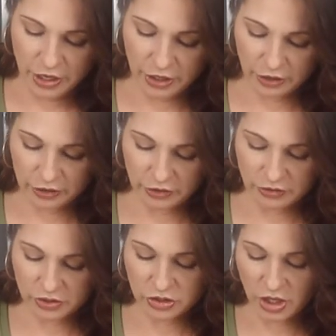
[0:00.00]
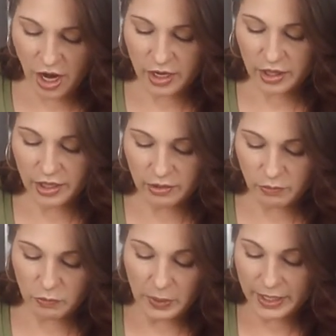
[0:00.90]
You can use
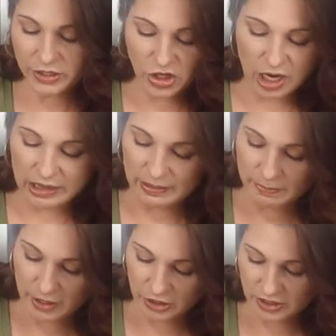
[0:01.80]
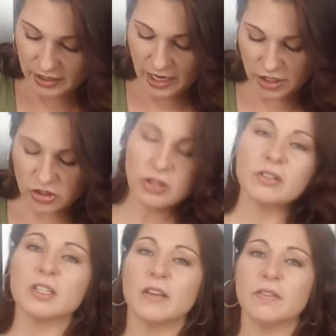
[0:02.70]
chocolate, white chocolate, butterscotch.
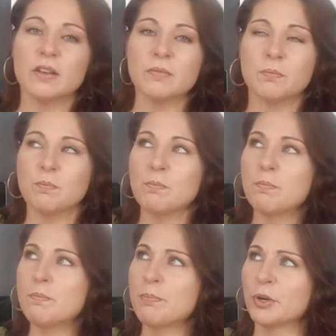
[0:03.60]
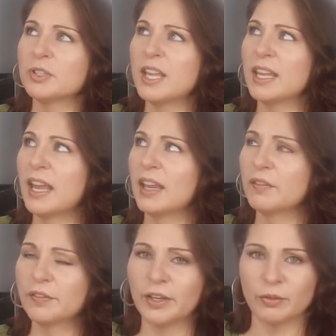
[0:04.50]
There's even a birthday
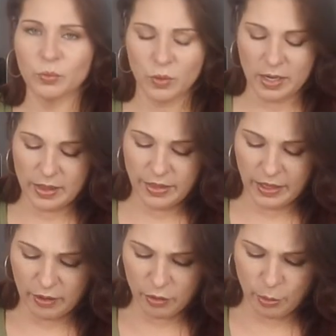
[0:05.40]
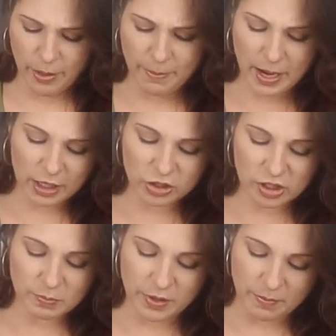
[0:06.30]
cake flavored one, I think, although that might have
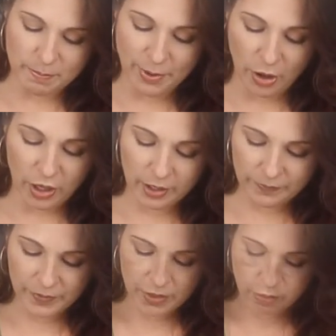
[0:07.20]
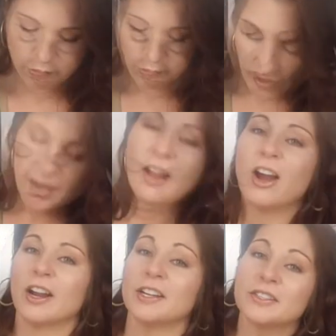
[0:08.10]
just been the bar.
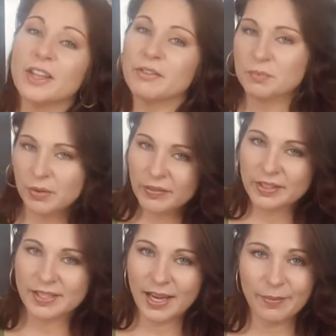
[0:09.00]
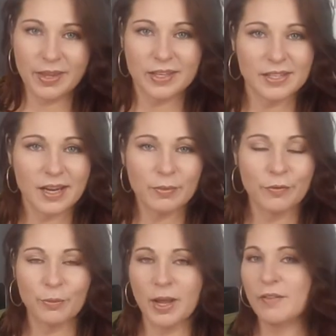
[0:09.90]
Alright, so that was perfect timing. The timer
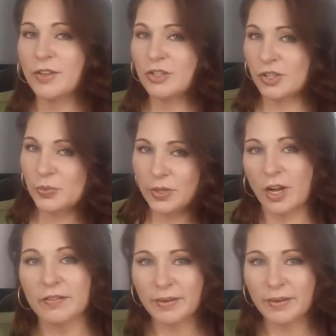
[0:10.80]
for my oven just went off.